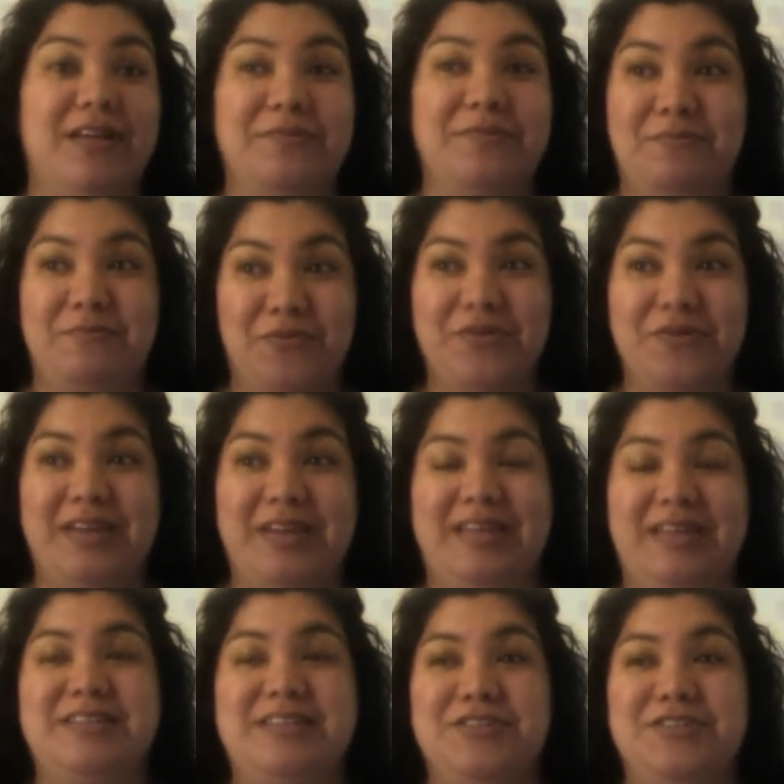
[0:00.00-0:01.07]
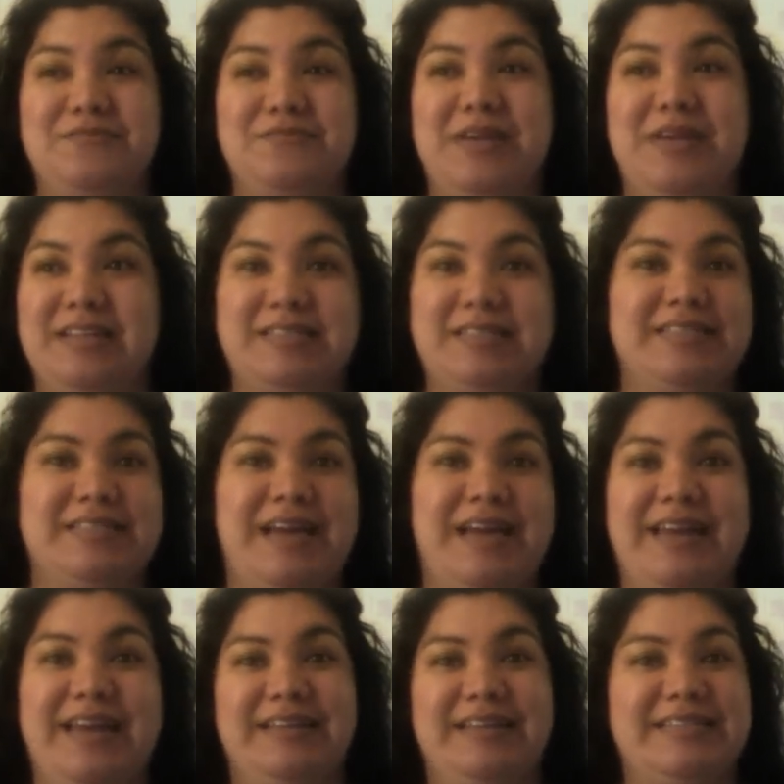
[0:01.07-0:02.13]
I mean, more kids should be into
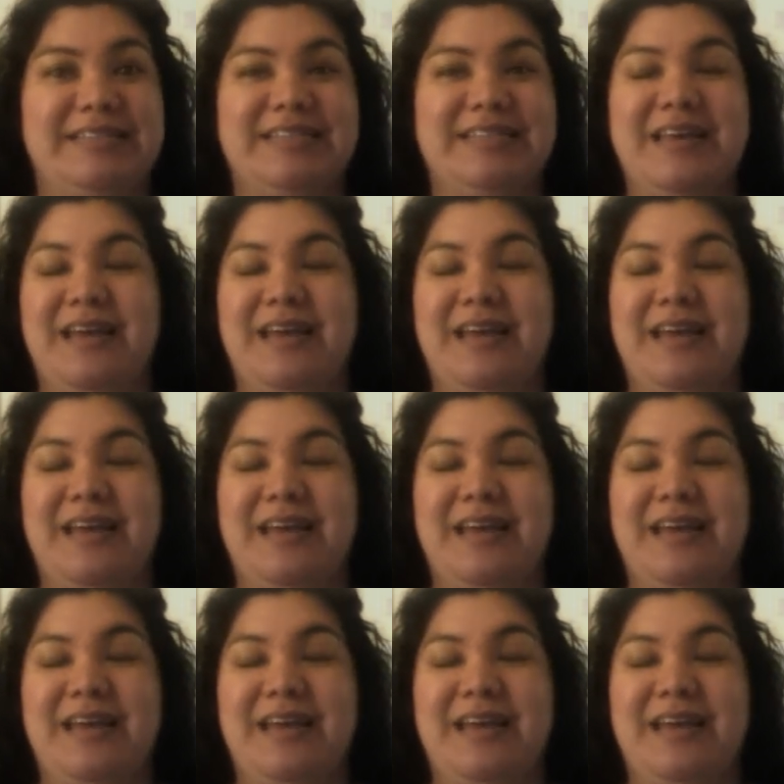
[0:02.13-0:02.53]
science